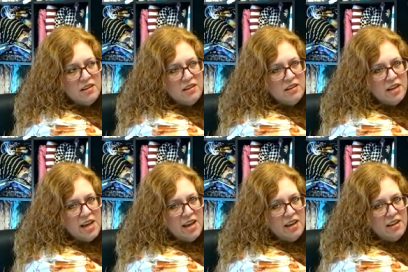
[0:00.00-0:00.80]

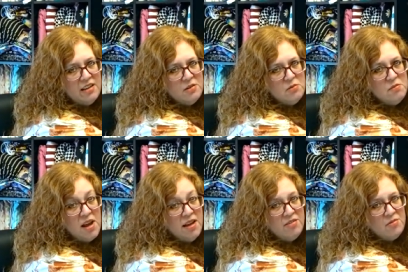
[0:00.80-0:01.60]
Okay, we
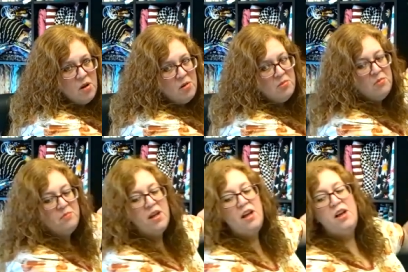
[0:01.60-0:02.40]
might have a problem.
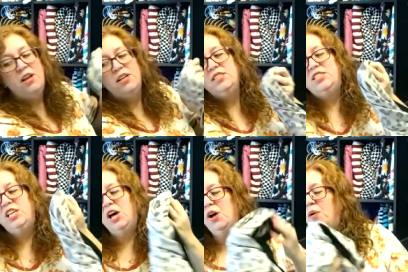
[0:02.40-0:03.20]

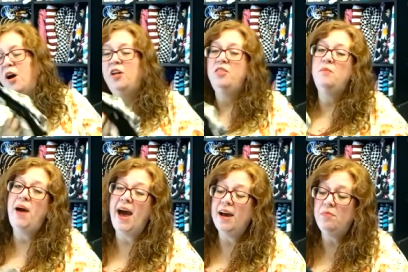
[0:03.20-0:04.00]
So on the
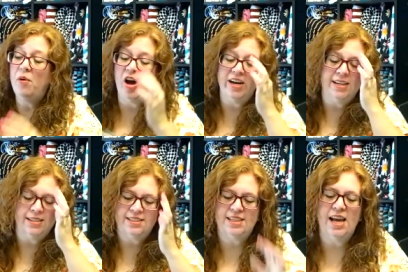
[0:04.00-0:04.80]
back
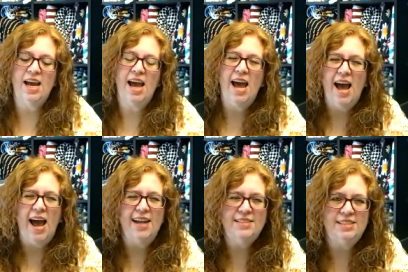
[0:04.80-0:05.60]
bodice,
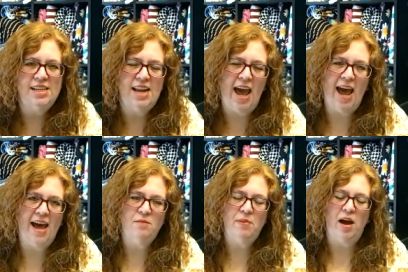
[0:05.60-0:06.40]
I did
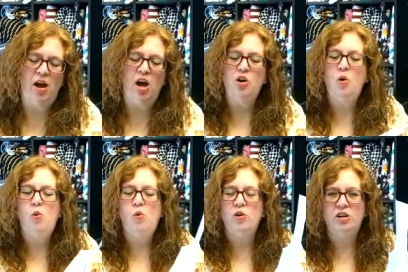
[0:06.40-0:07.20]
add about a
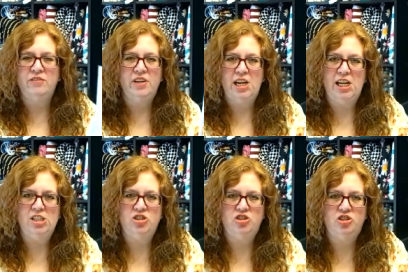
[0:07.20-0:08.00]
quarter of an
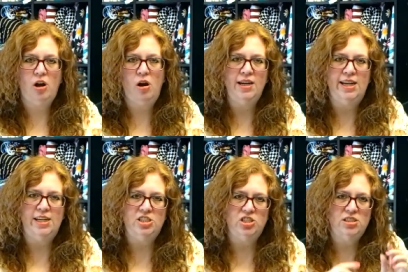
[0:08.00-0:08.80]
inch on
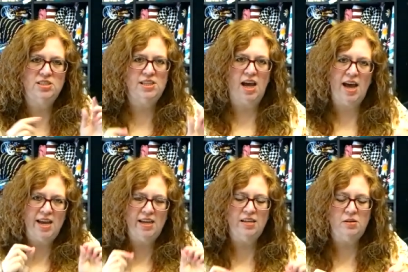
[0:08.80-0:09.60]
each
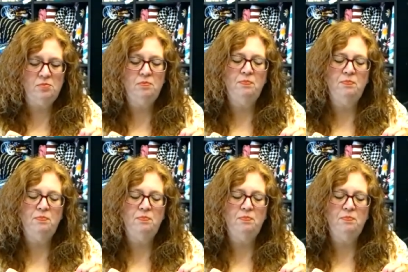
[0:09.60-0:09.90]
side.